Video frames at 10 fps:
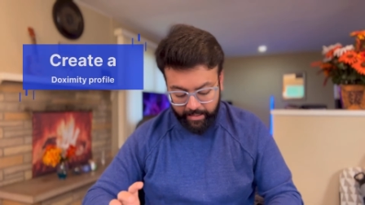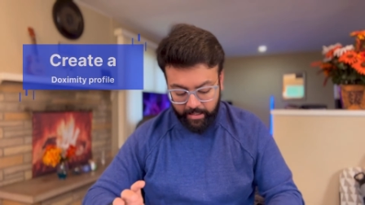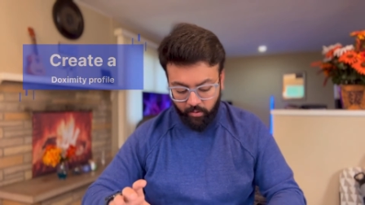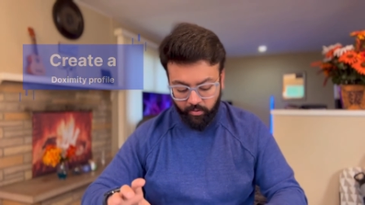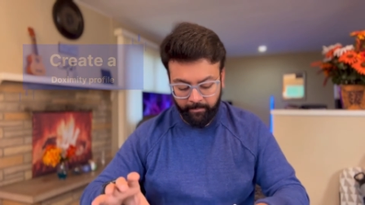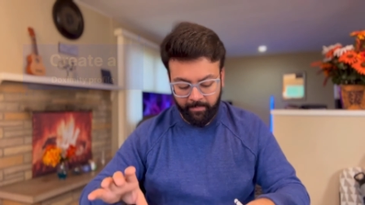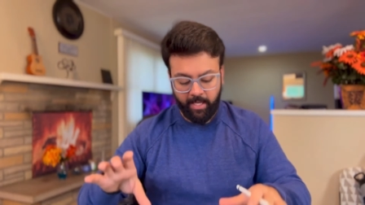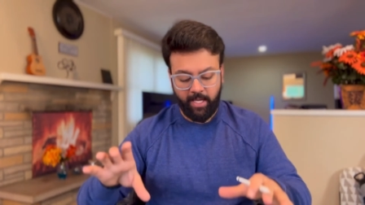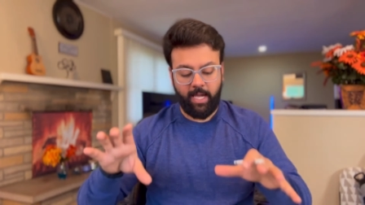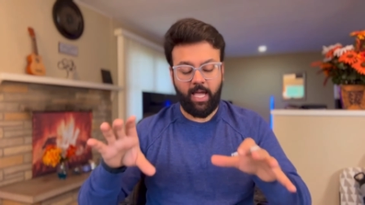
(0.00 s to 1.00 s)
account
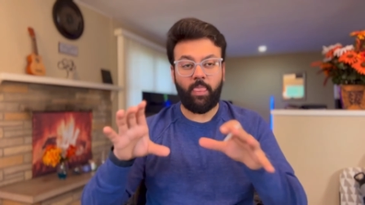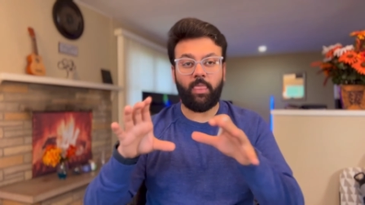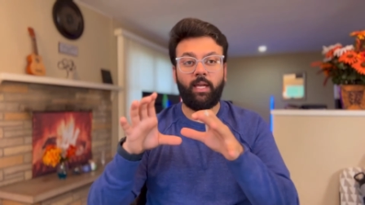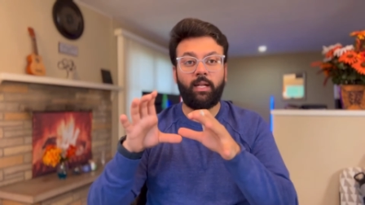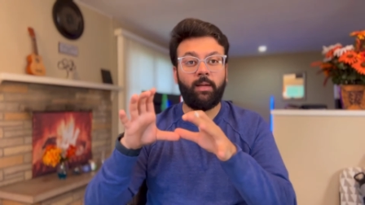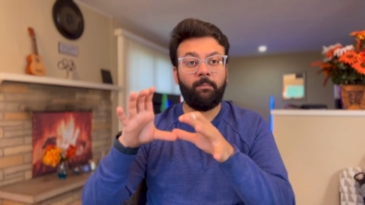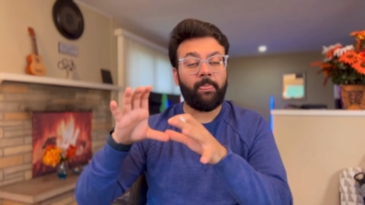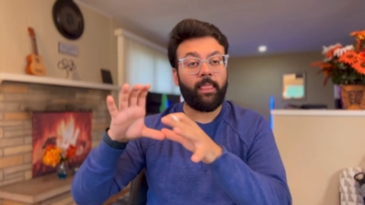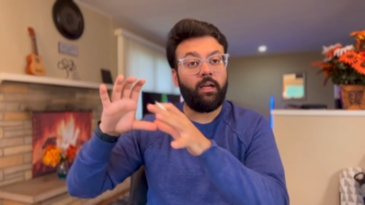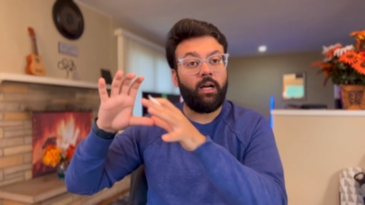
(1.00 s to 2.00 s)
and then
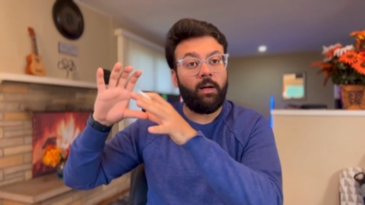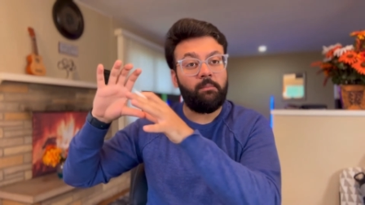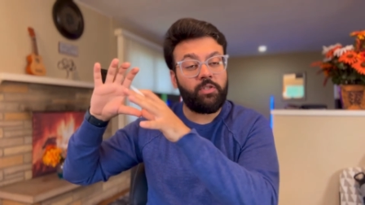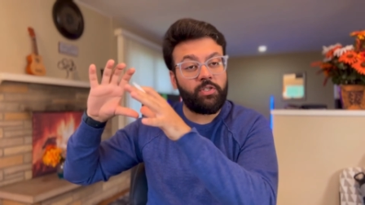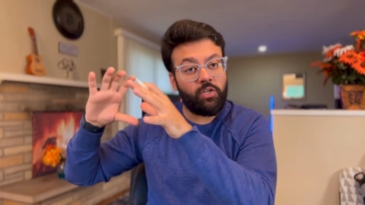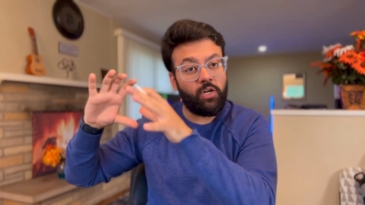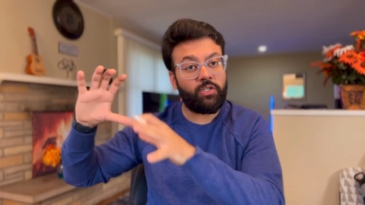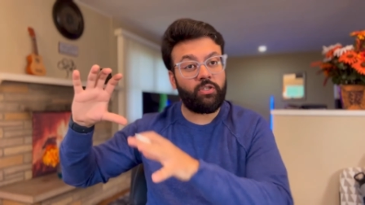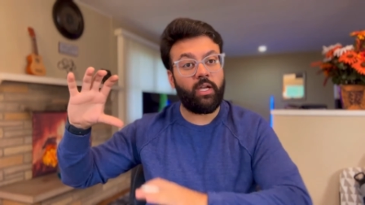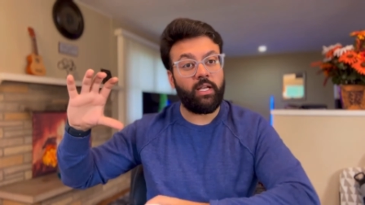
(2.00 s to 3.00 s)

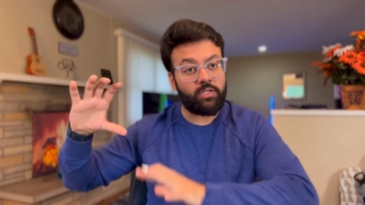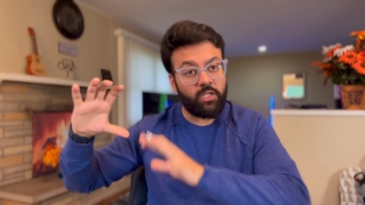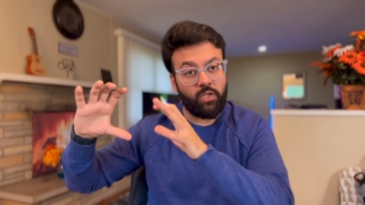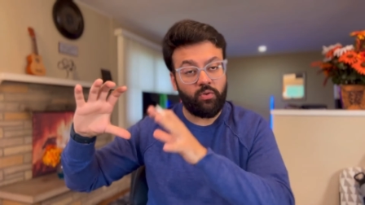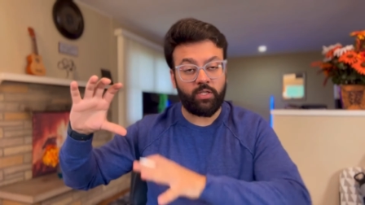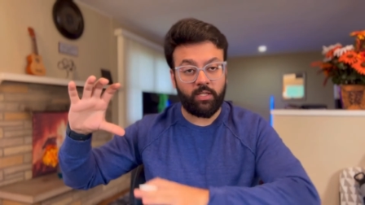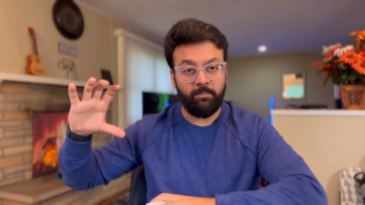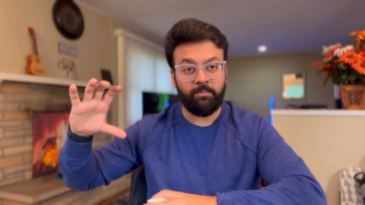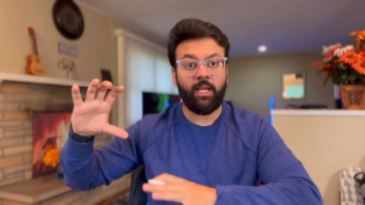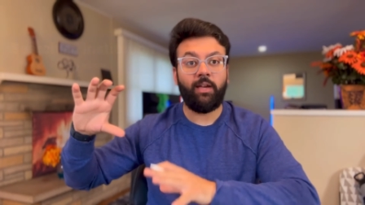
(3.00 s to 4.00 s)
search the
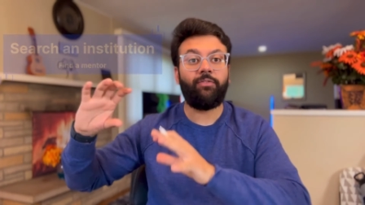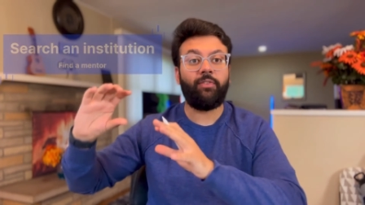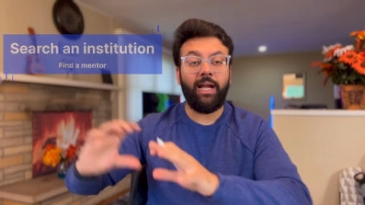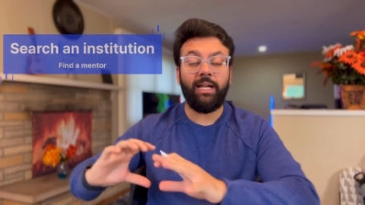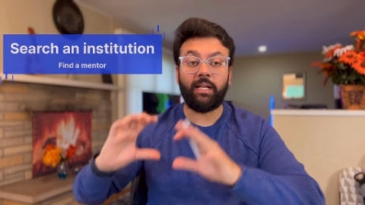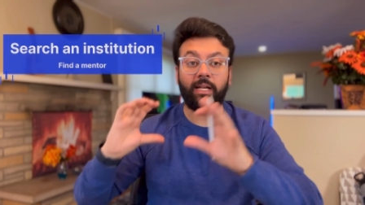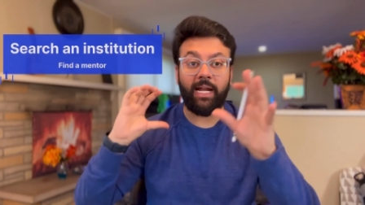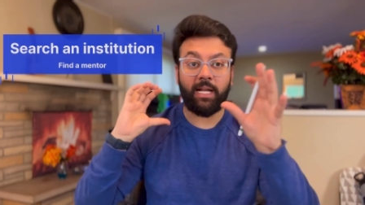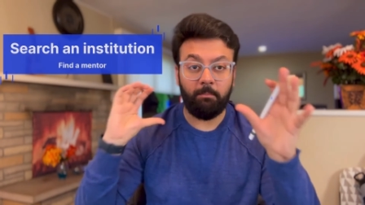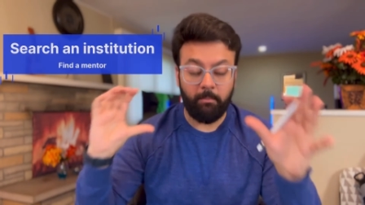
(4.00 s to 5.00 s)
institution, find the
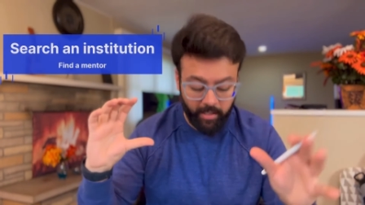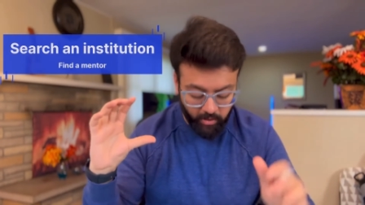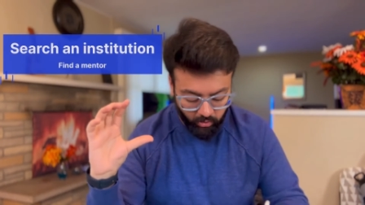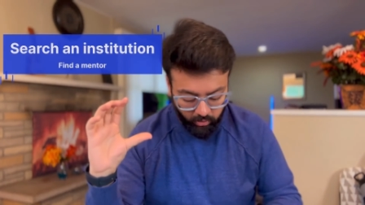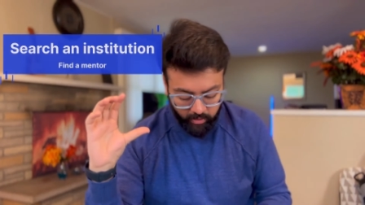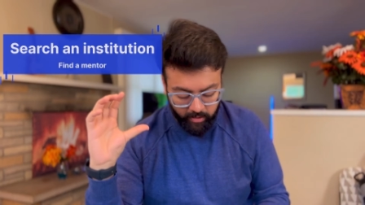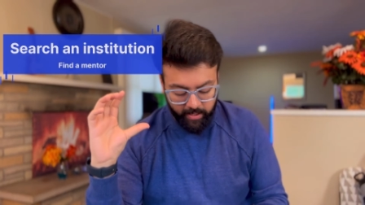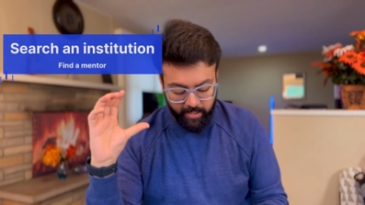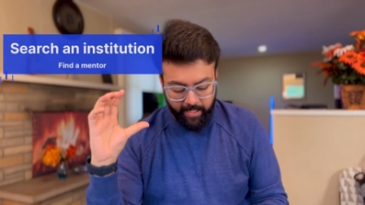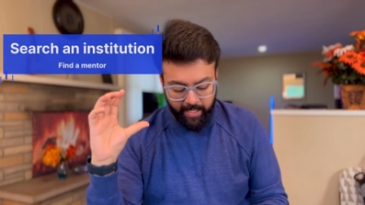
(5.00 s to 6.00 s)
right mentor.
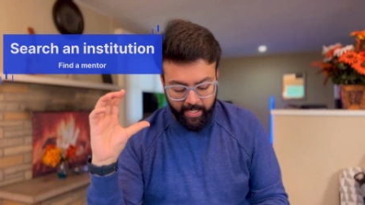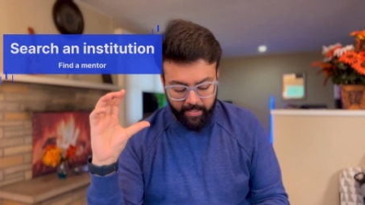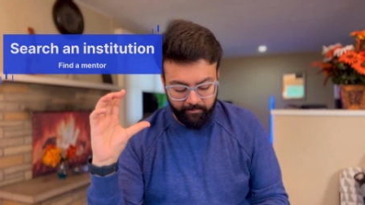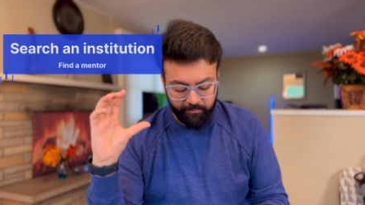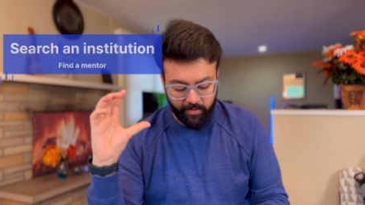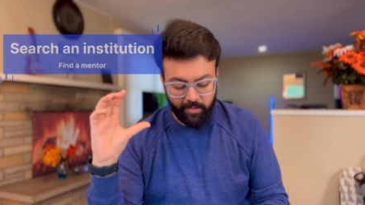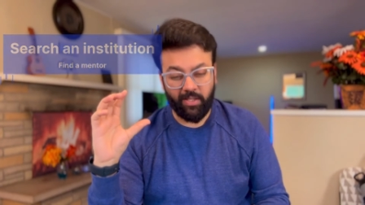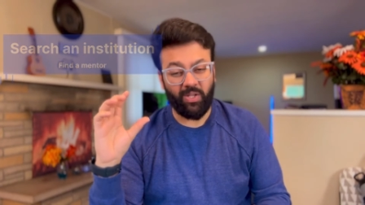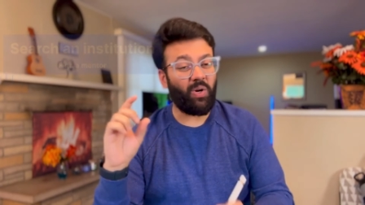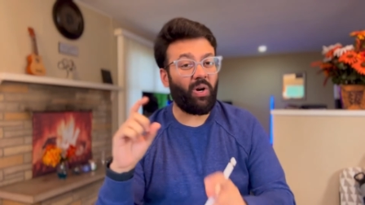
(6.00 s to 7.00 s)
And
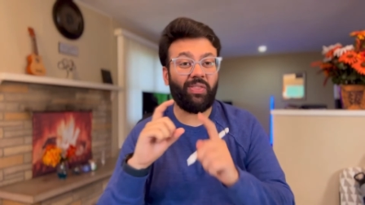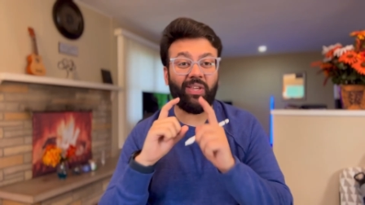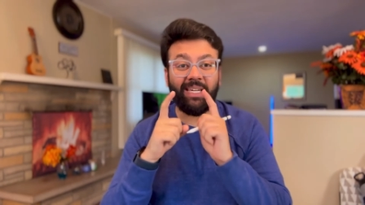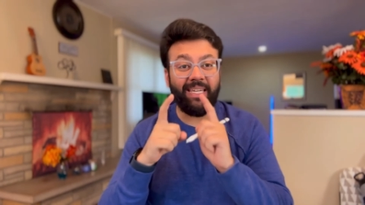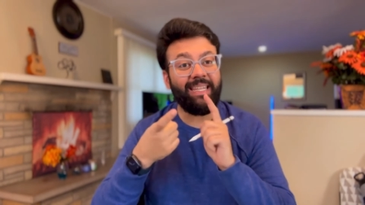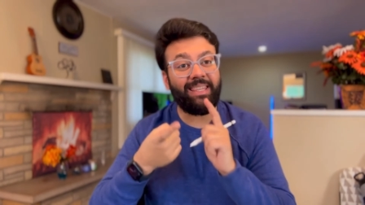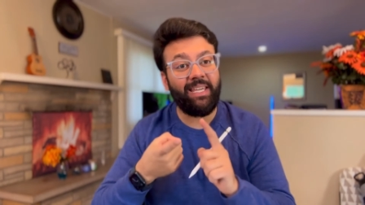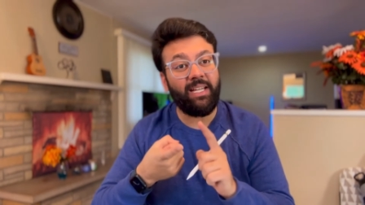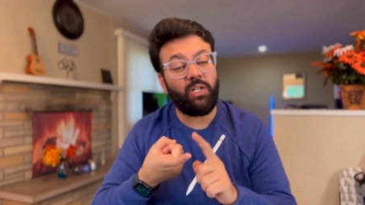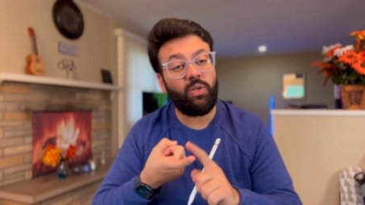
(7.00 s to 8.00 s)
you know, the key
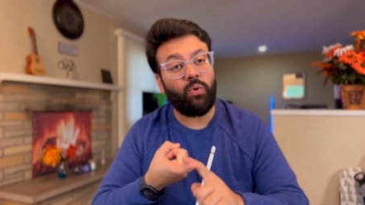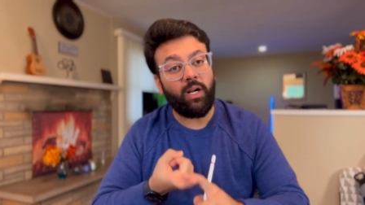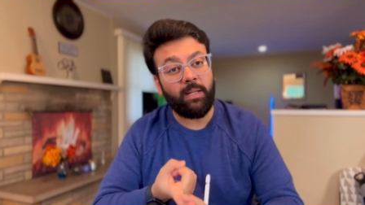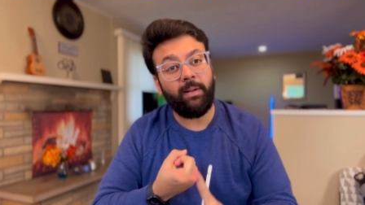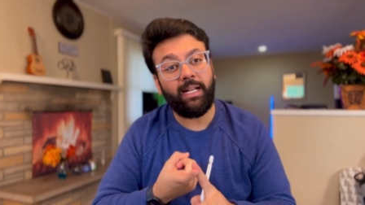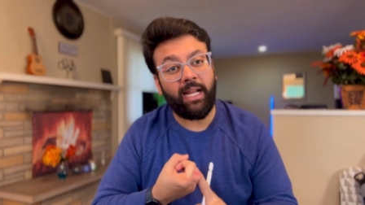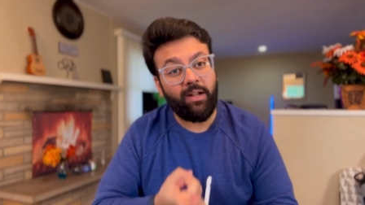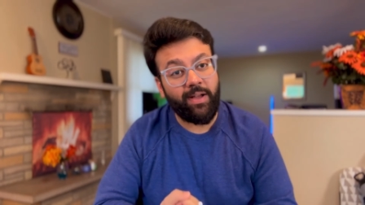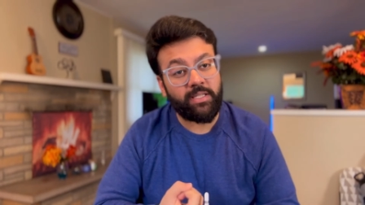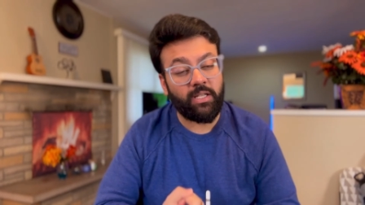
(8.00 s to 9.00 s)
thing to ultimately
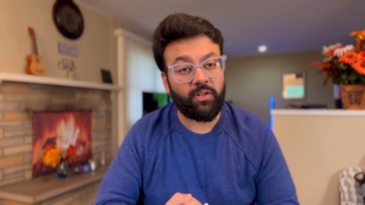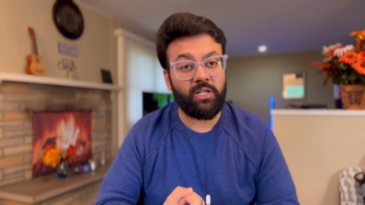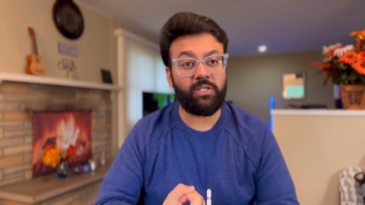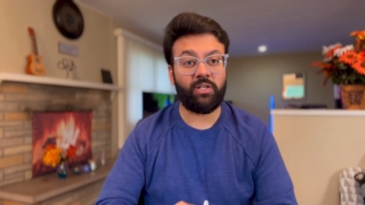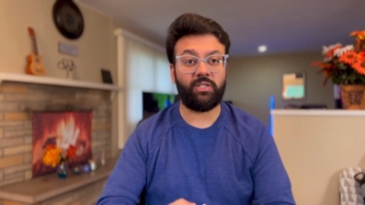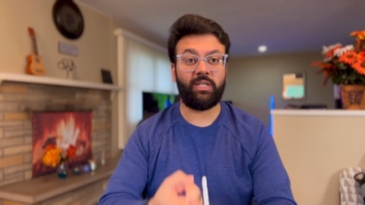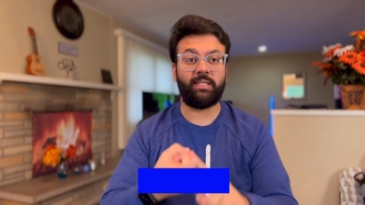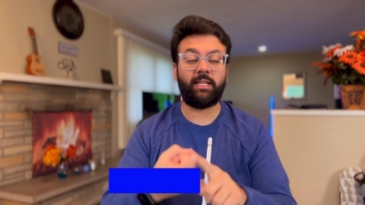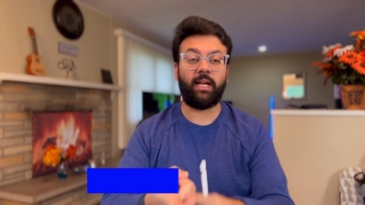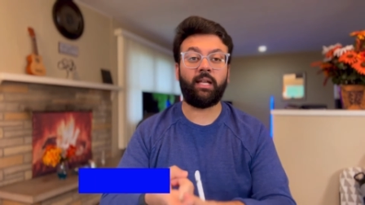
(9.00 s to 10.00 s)
advance in research
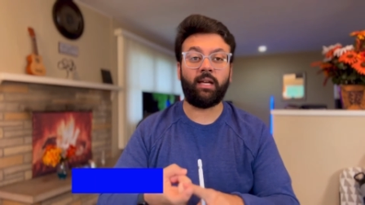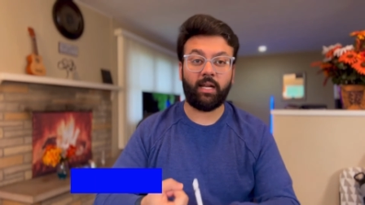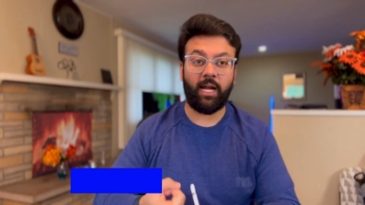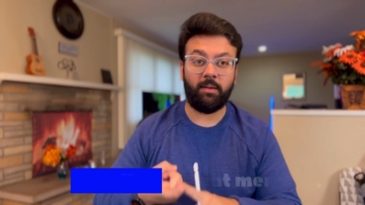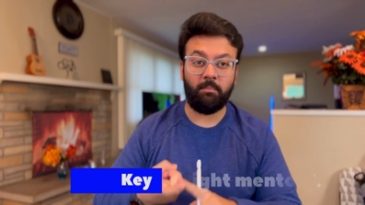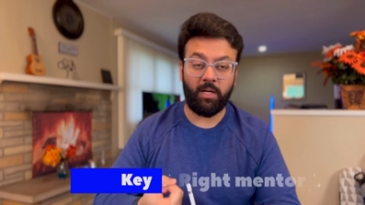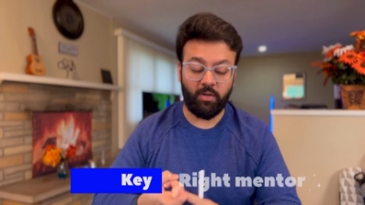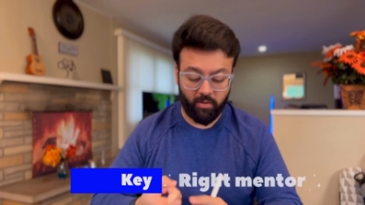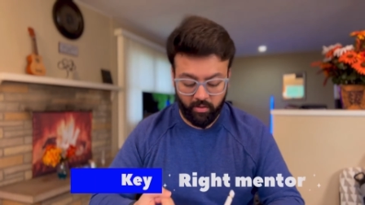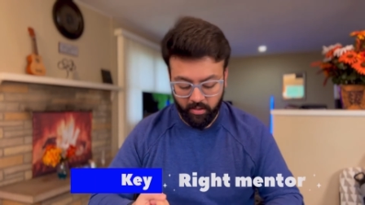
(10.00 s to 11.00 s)
is getting a right
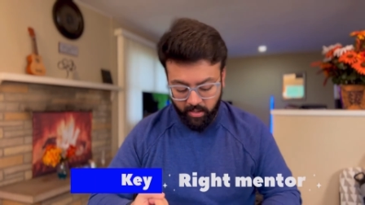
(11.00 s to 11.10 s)
mentor.